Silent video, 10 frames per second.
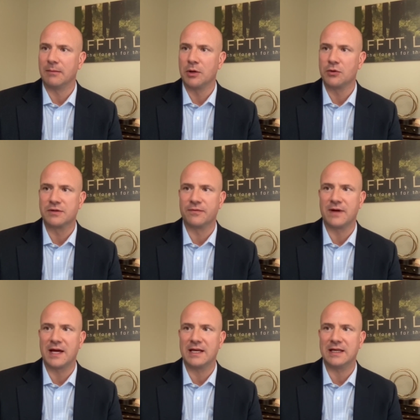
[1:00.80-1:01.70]
post
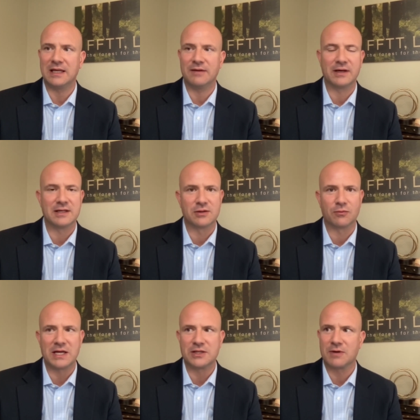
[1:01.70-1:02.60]
Fed, even as the
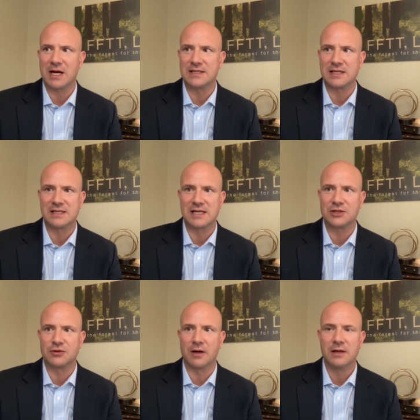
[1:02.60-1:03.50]
rates rise,
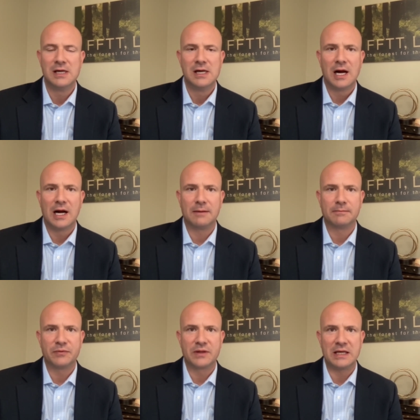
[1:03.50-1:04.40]
etc. Uh,
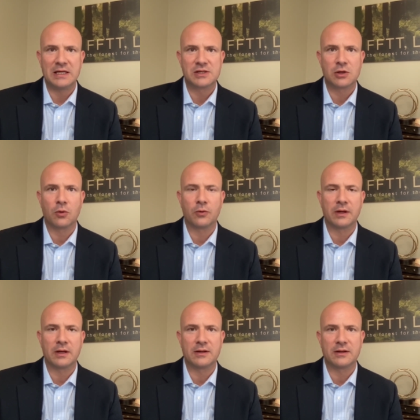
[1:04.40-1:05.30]
the so
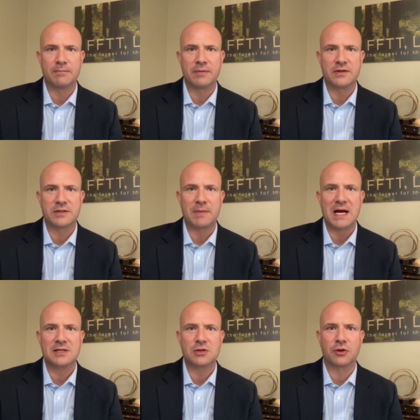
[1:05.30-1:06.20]
the, the there's a
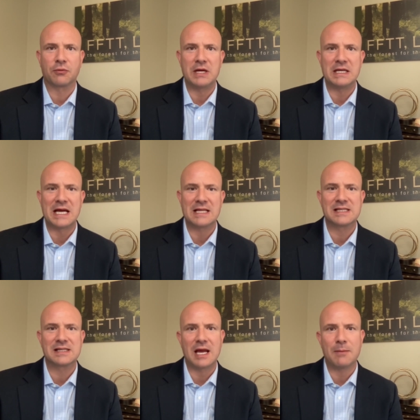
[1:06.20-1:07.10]
Basel III net
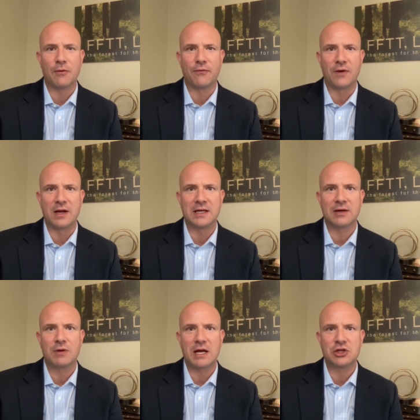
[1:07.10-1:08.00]
stable funding
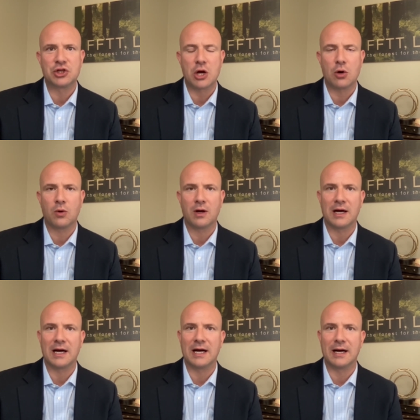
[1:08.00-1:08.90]
ratio,
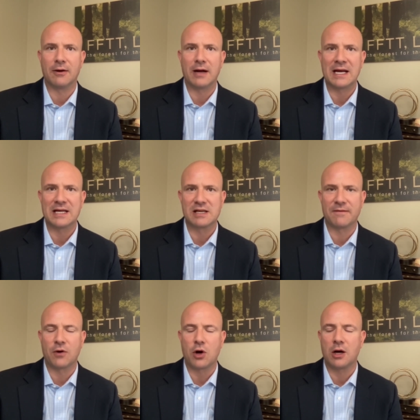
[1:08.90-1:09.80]
uh,
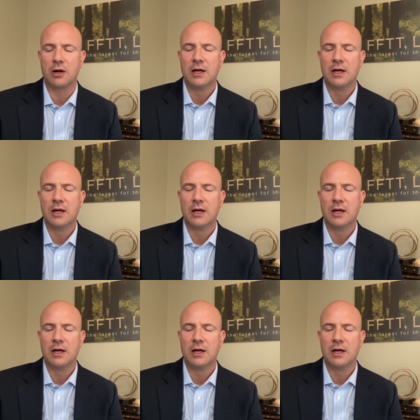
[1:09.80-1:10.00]
NSFR